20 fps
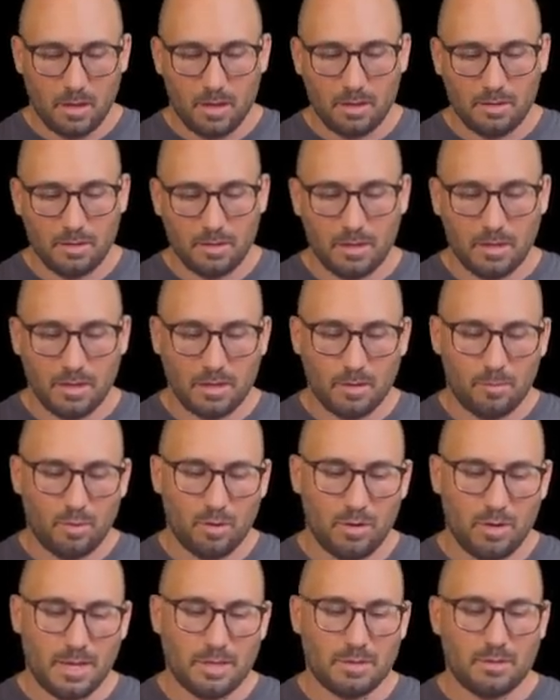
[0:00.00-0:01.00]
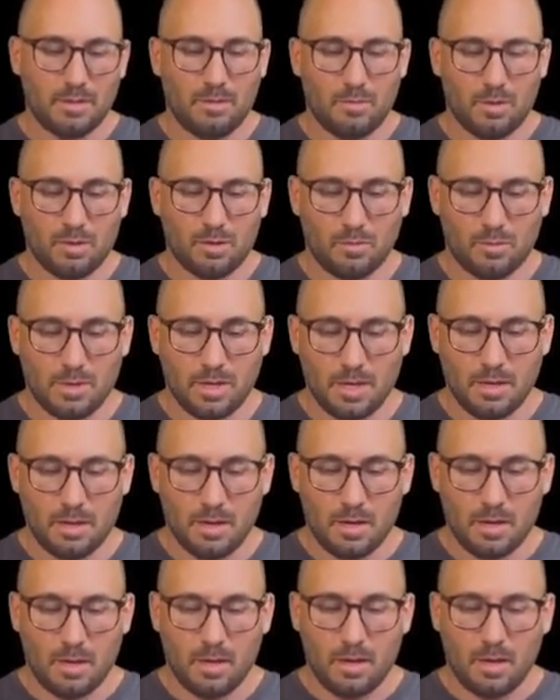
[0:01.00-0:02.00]
and it interpolates in between
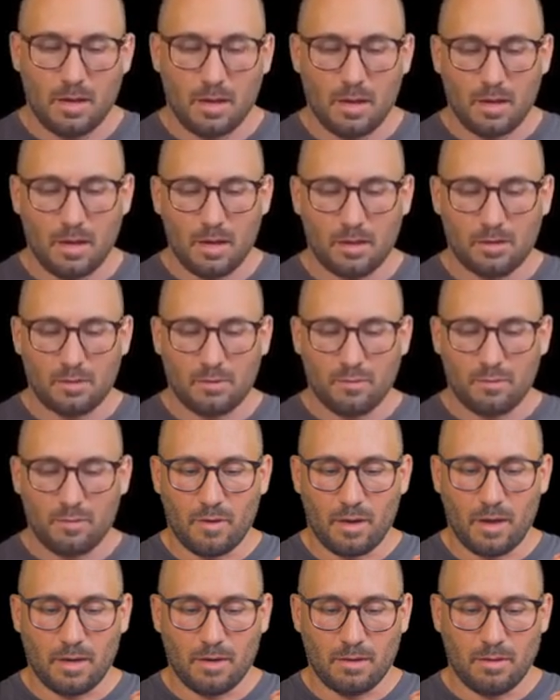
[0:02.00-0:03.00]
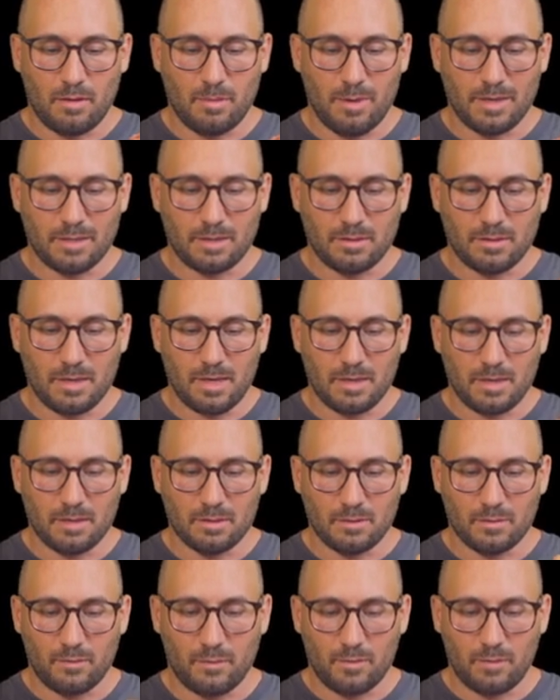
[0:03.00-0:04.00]
to find the best
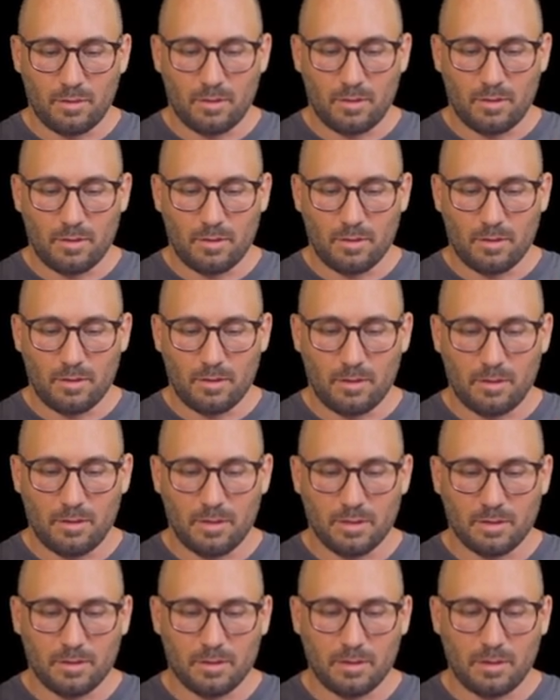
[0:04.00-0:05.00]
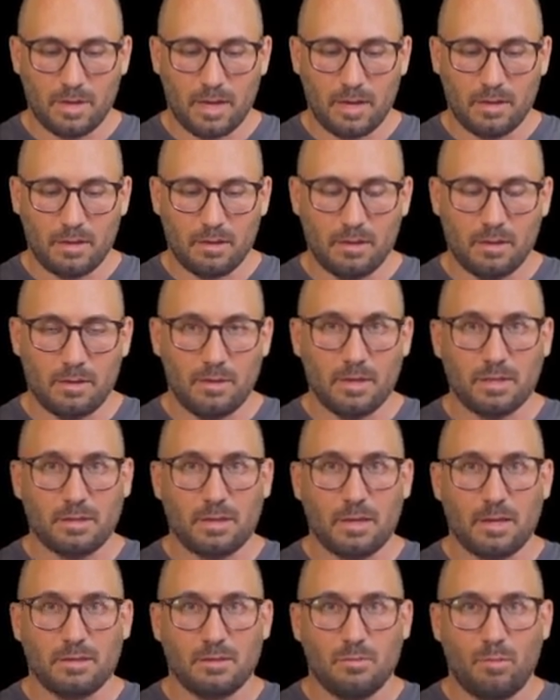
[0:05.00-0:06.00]
settings for in this
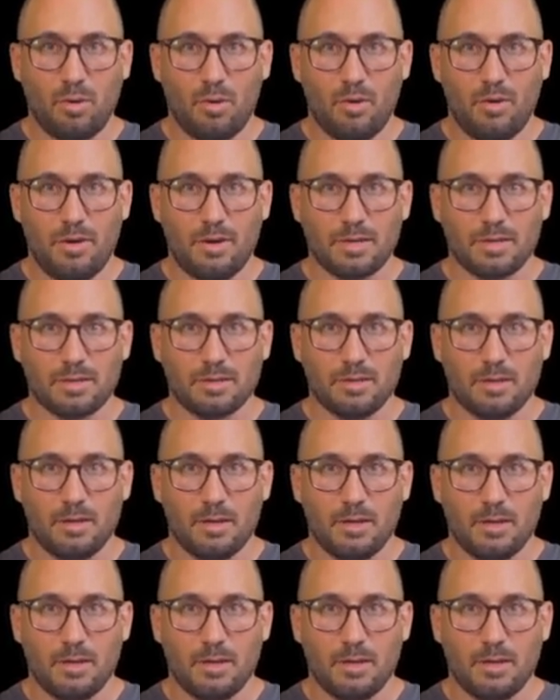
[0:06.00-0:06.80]
case blurriness.